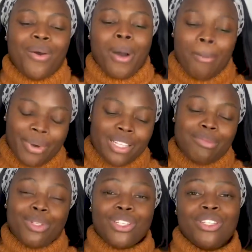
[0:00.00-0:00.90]
I'm going to
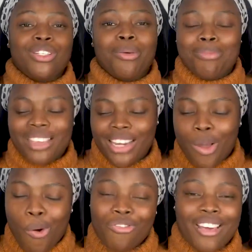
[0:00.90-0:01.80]
be doing something
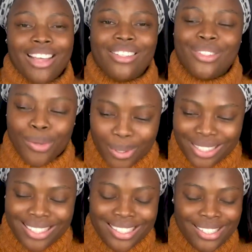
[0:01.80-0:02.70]
of that sort,
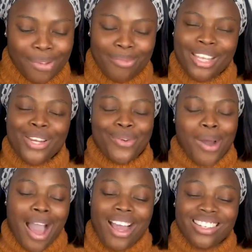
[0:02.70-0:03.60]
something you
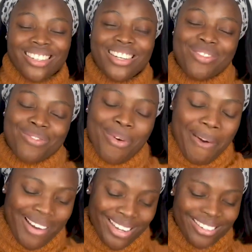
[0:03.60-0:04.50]
can actually
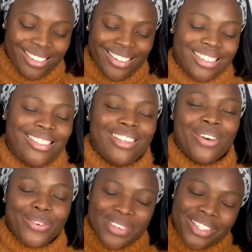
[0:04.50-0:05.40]
rock in this,
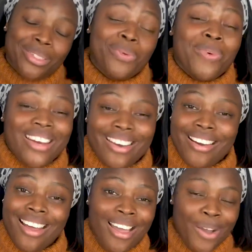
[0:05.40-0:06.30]
in this weather,
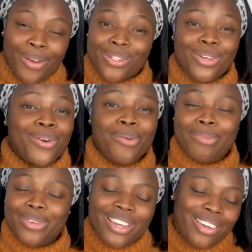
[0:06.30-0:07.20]
because you're gonna
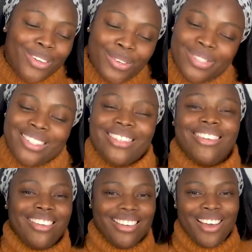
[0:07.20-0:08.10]
be looking cutesy,
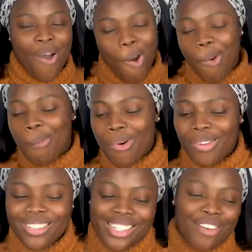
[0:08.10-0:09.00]
all
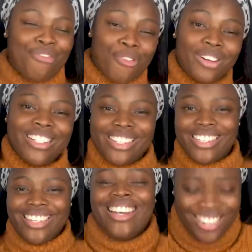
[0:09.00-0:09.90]
brownish and
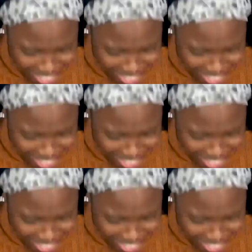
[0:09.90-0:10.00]
fallish.